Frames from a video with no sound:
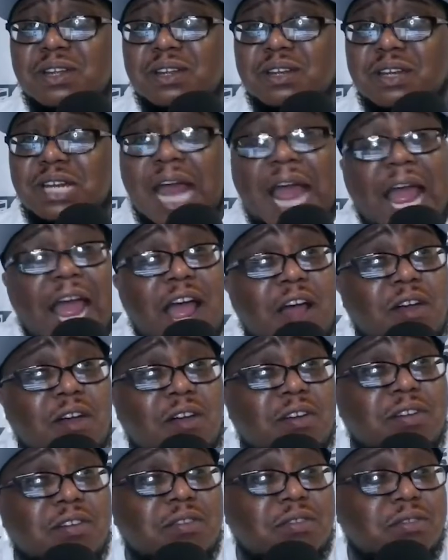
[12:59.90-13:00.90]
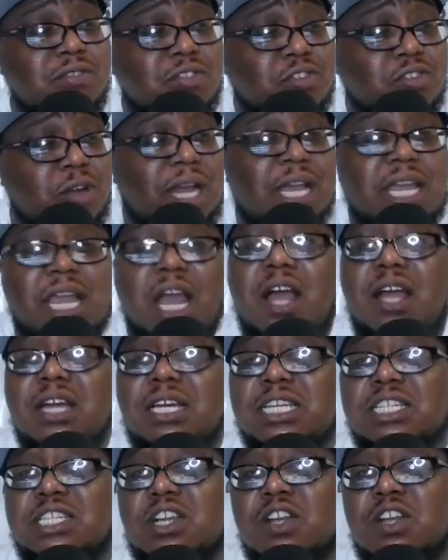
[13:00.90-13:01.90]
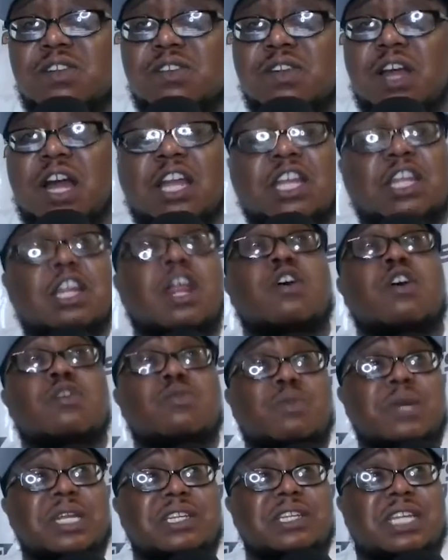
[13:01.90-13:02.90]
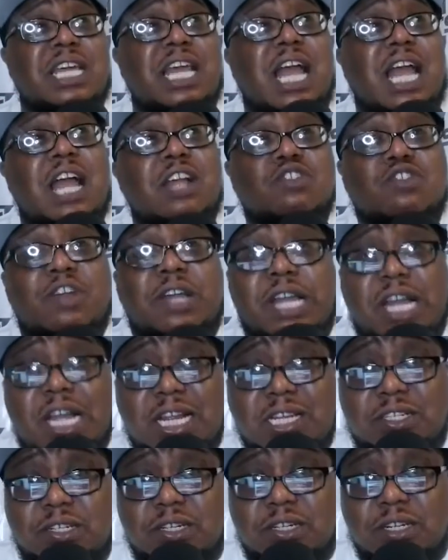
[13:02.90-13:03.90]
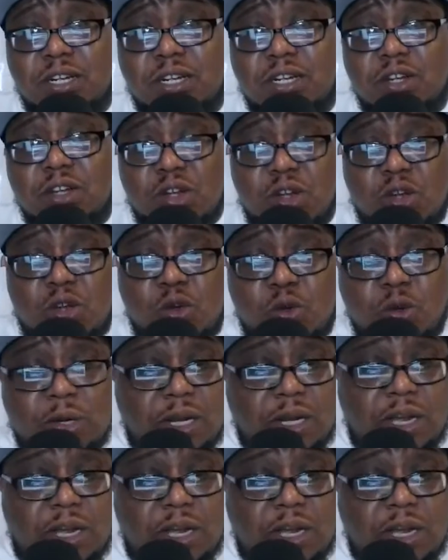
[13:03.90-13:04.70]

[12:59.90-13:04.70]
Now, Trae Young is gone, along with DeAndre Hunter, who the